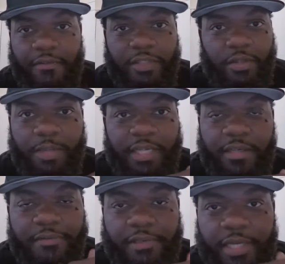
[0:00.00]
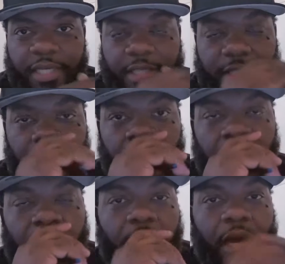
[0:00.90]
taking care of so many different things.
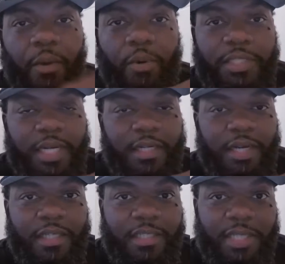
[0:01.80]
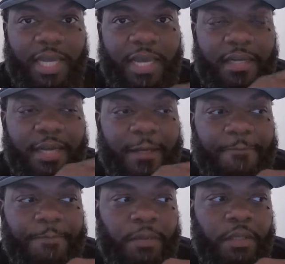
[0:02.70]
So I want y'all to
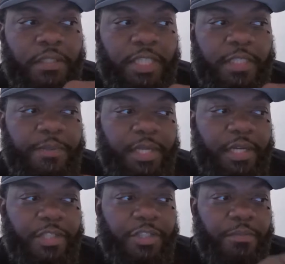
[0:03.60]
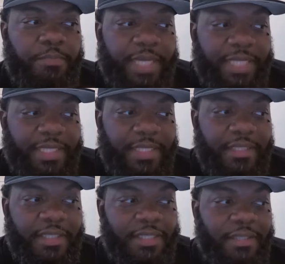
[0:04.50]
understand that just because you're
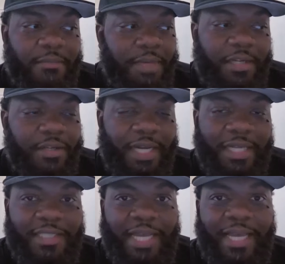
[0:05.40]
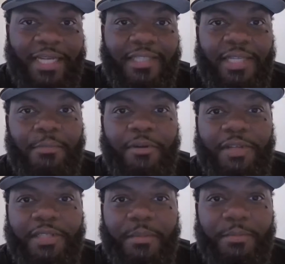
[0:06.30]
busy doesn't mean you're not stagnant.
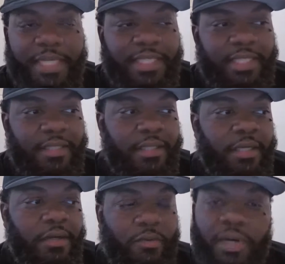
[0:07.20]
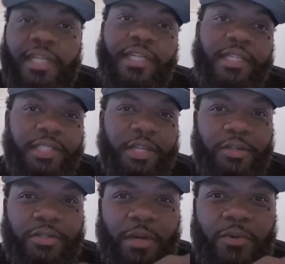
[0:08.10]
Some of us are busy running
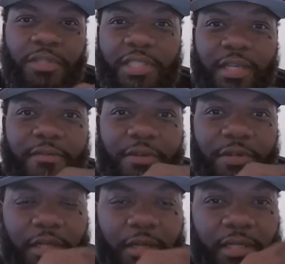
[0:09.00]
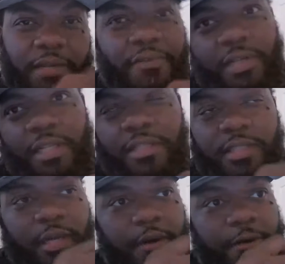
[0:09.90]
in circles. So I want you to I'll give you
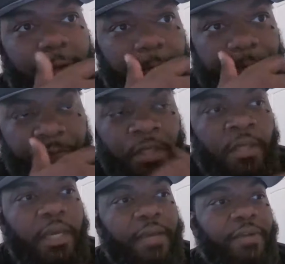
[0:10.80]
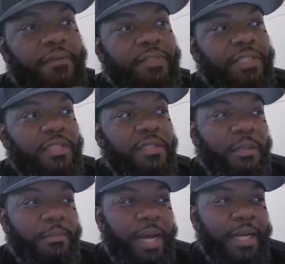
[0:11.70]
another scenario. Have you ever
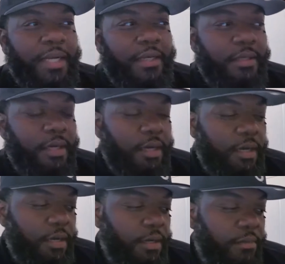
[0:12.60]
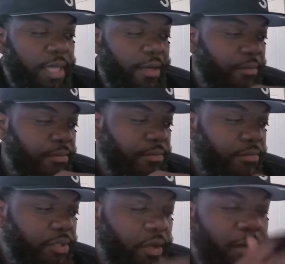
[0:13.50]
seen somebody like,
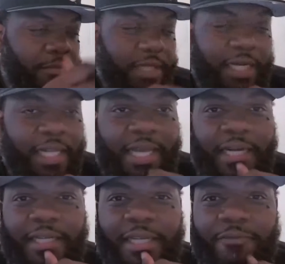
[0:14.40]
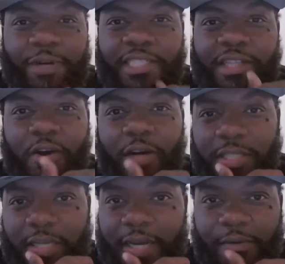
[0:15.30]
I'm in Atlanta, they race
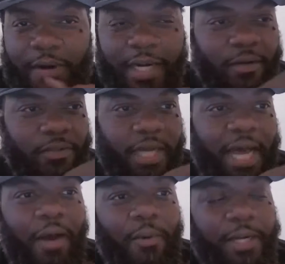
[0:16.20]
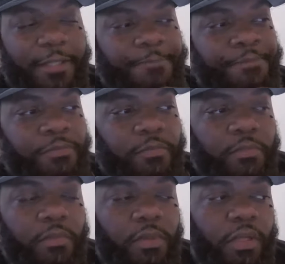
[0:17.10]
cars a lot, right? On the highway,
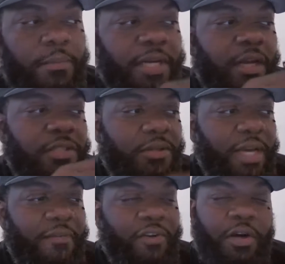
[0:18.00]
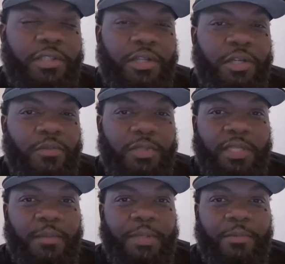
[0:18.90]
but they also have car
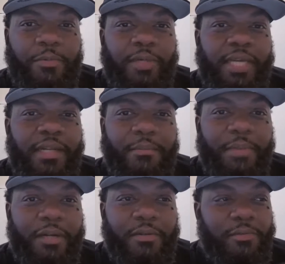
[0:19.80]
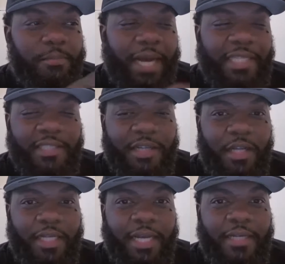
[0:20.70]
shows where some people would get in the middle on
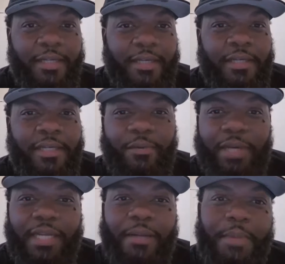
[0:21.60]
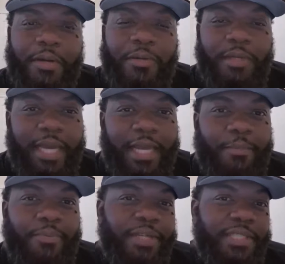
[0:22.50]
bikes and all of that. They would get in the middle
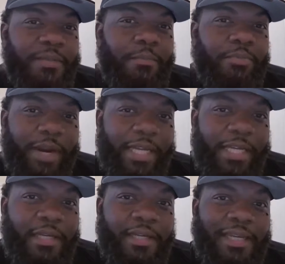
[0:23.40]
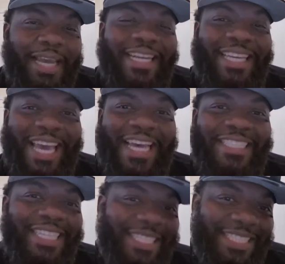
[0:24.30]
and press the brake and the
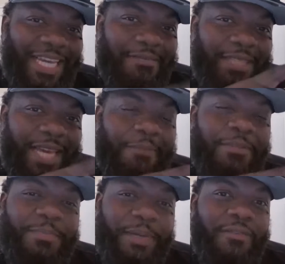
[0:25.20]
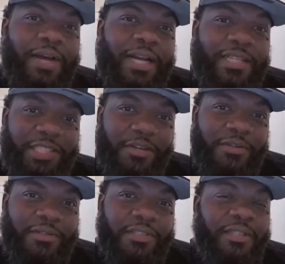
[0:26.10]
gas at the same time and spin around
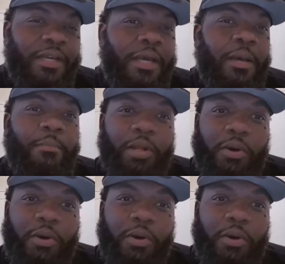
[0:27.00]
in circles,